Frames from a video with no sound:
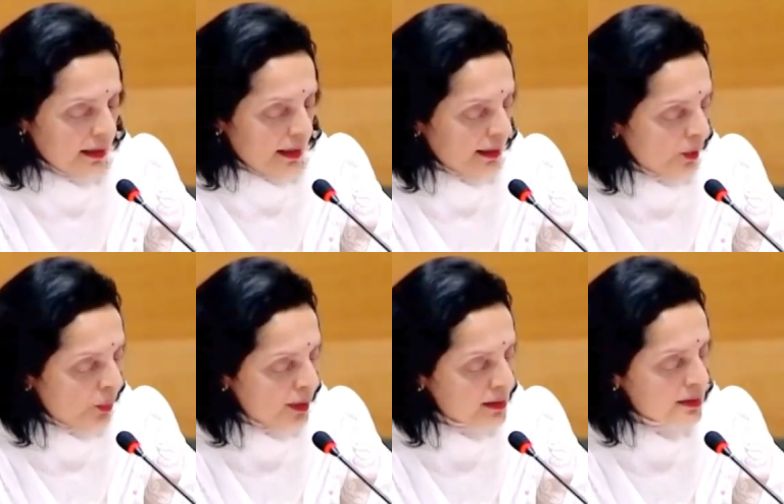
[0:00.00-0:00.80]
in a
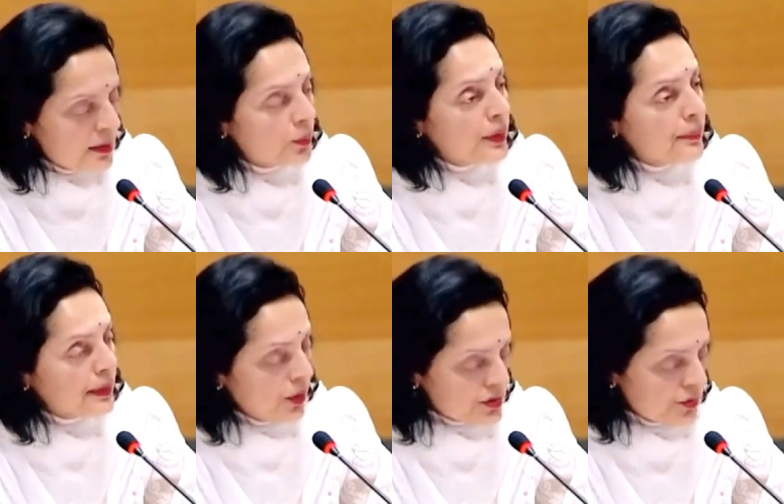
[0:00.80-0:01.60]
world we may
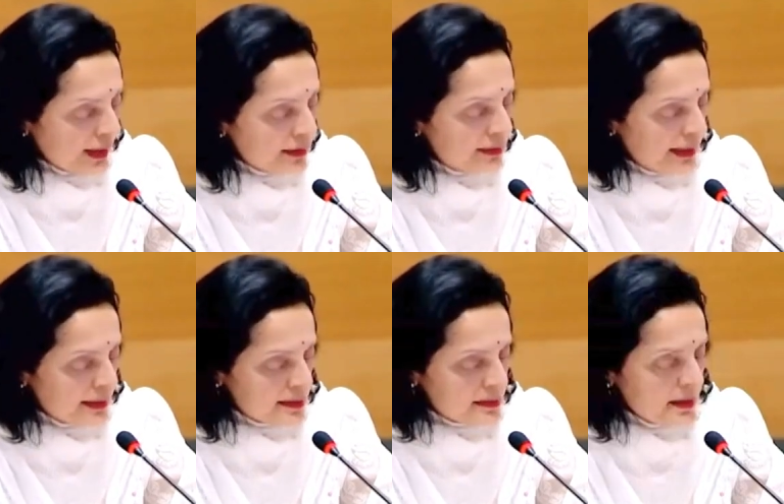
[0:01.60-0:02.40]
not
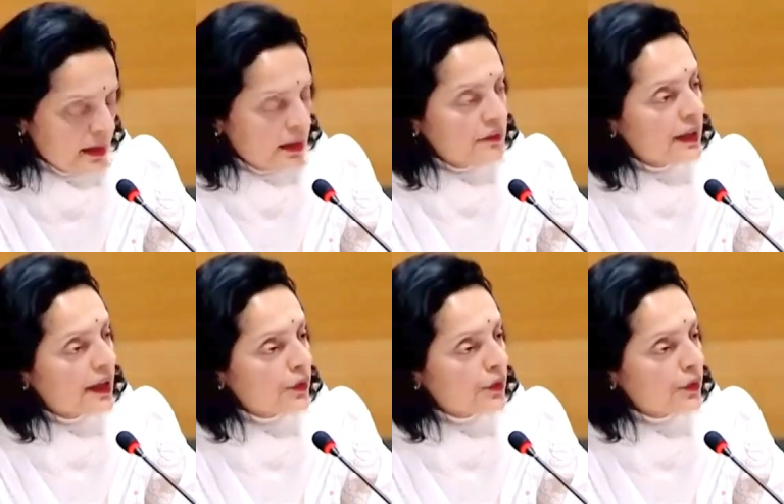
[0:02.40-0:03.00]
recognize, we are